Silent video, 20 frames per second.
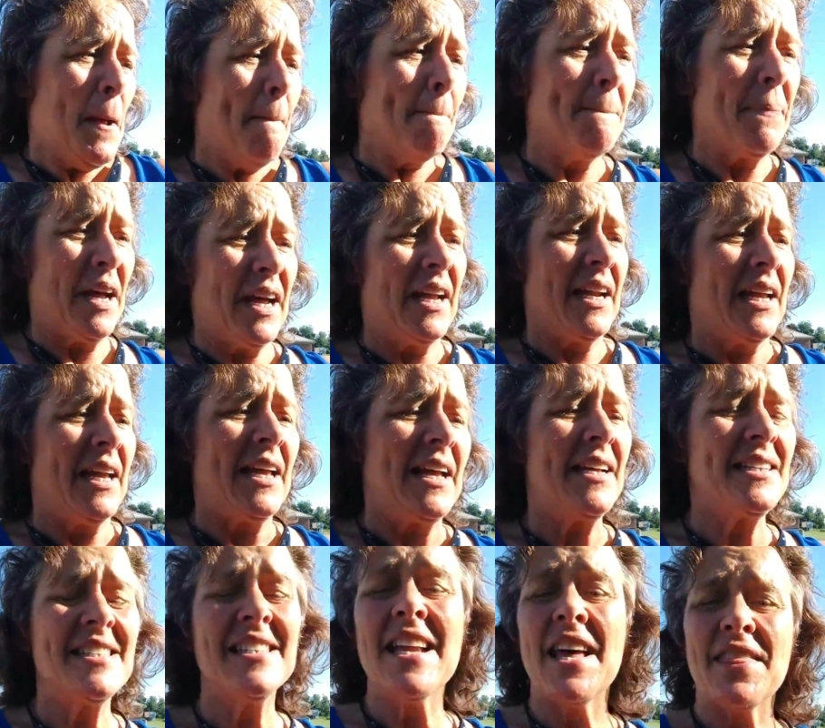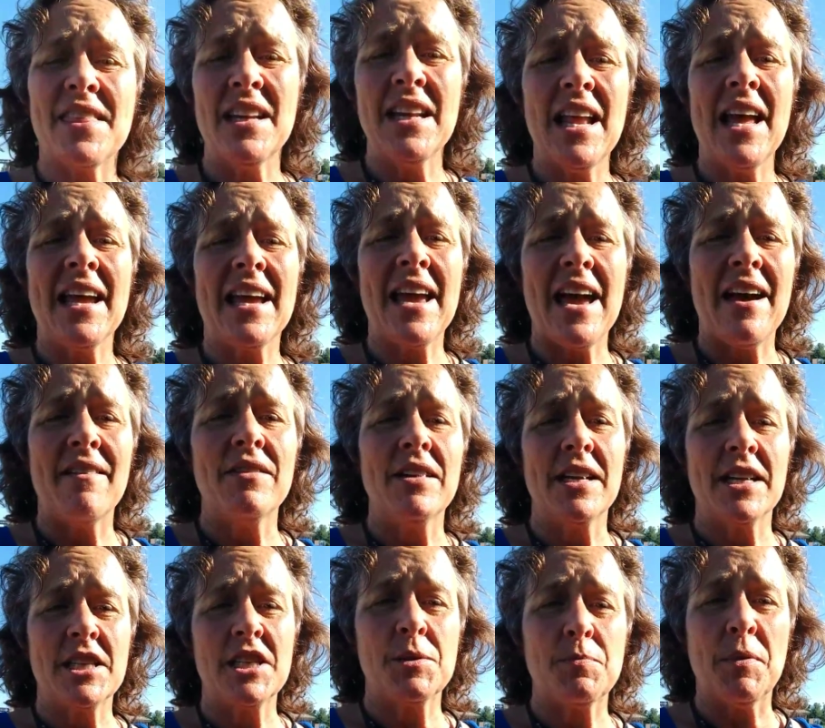but it's nothing like having
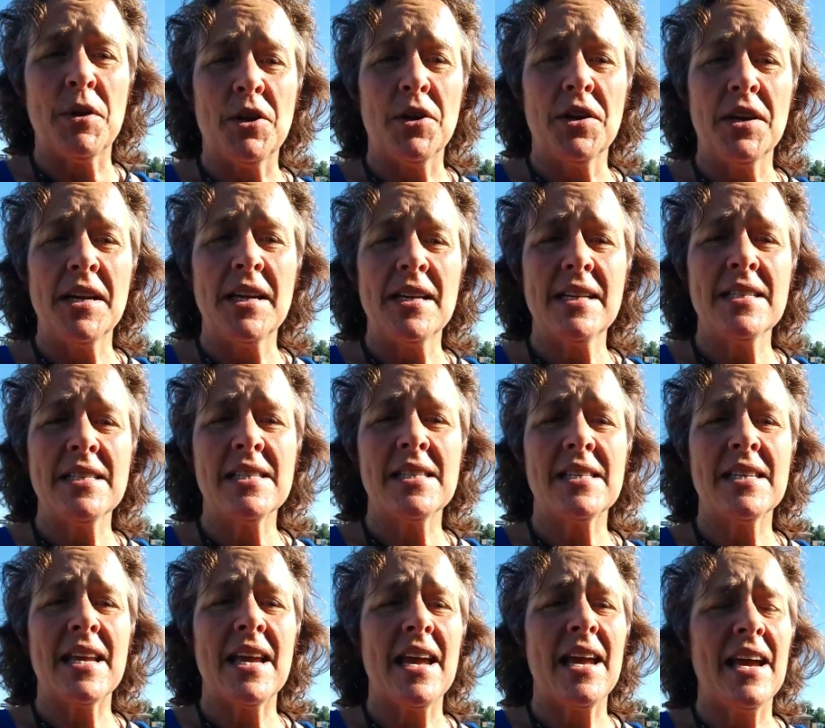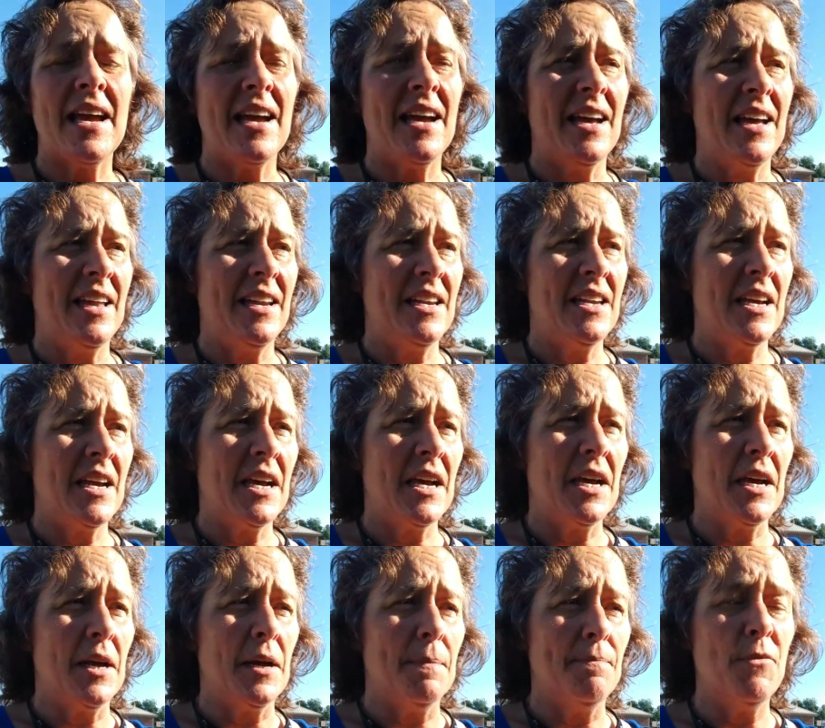experience and
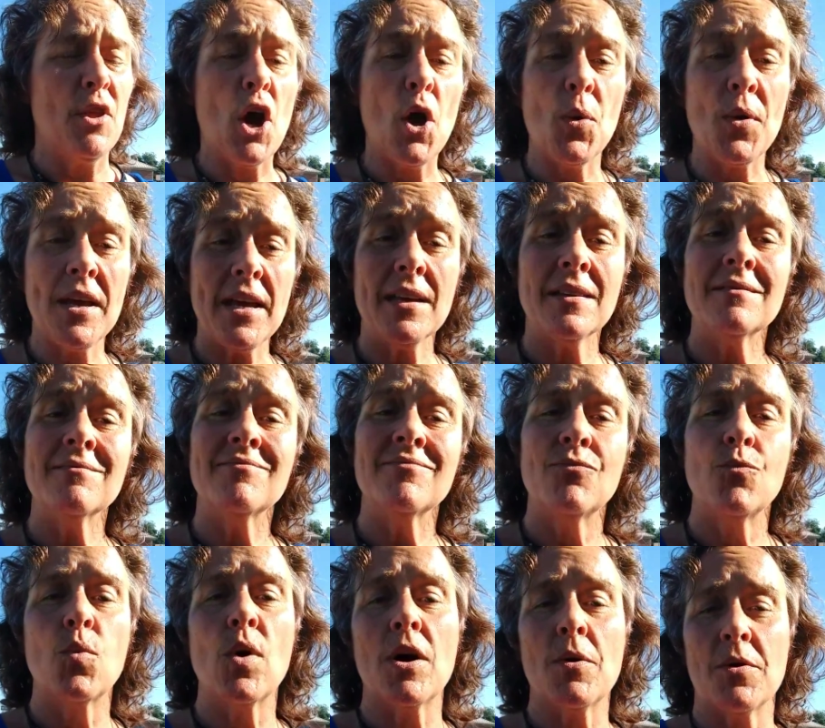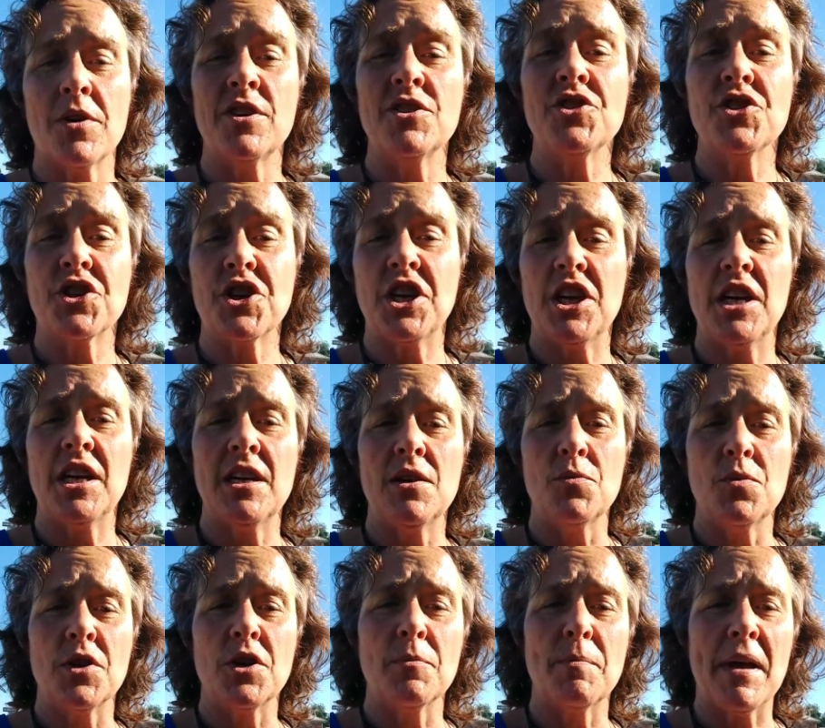um, knowing what roads are good
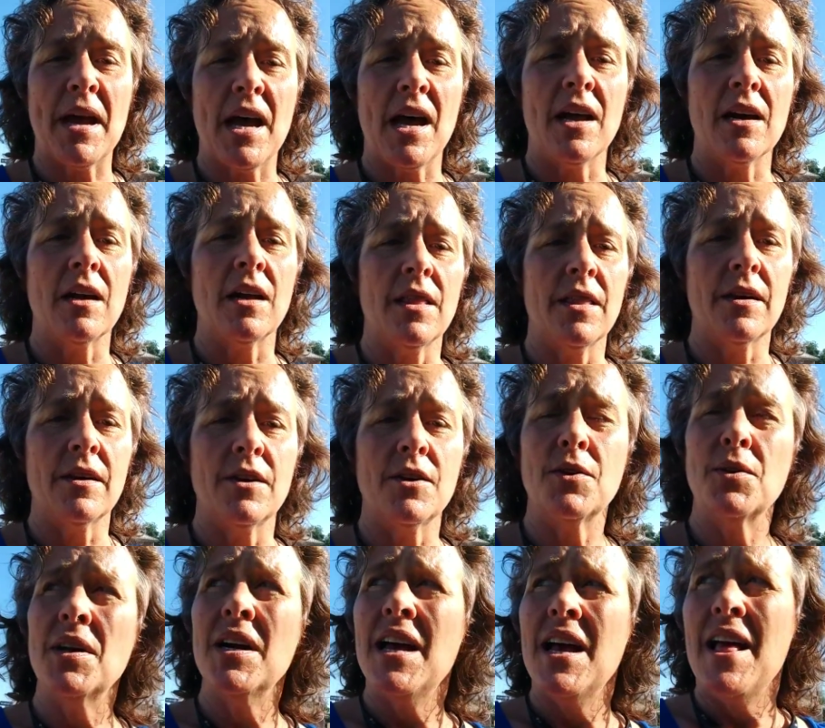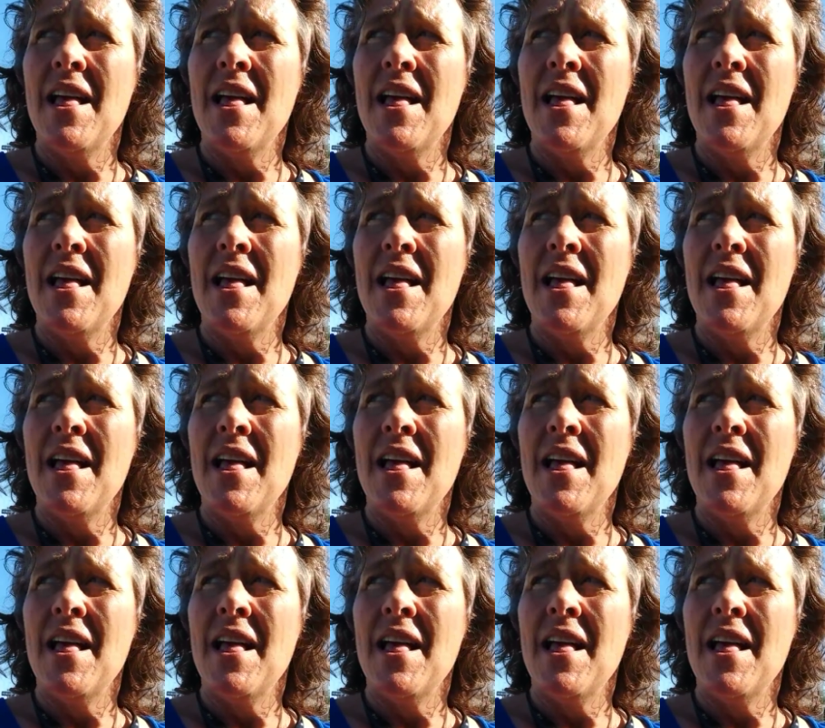and what are bad, although